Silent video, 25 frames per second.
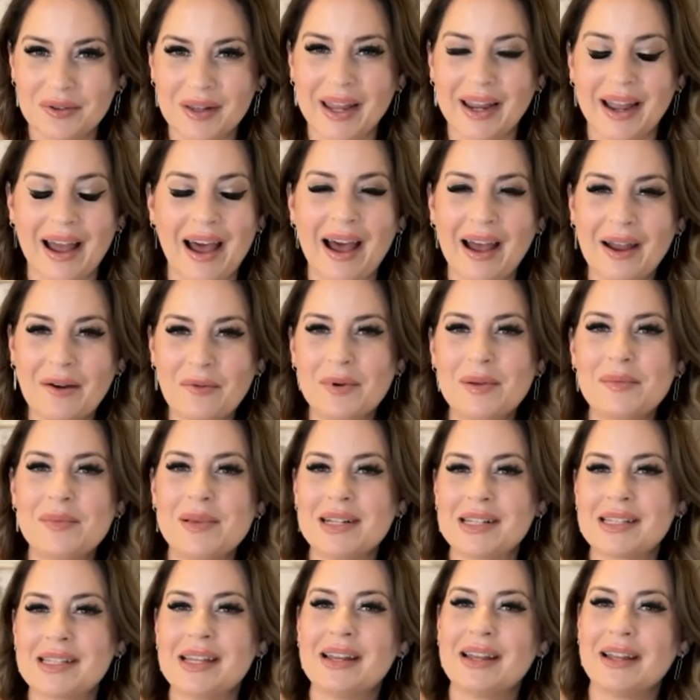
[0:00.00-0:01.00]
Like I would
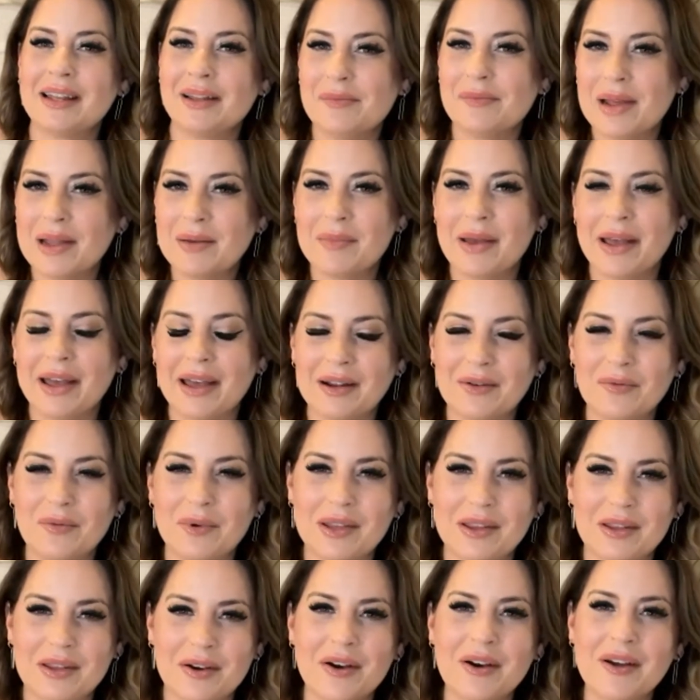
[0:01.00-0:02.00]
be sitting in my bed
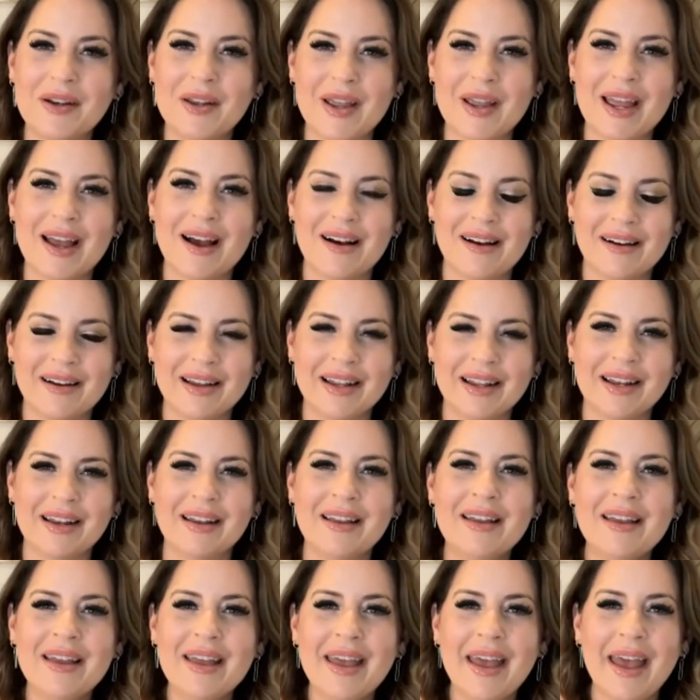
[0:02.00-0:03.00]
with a hoodie on.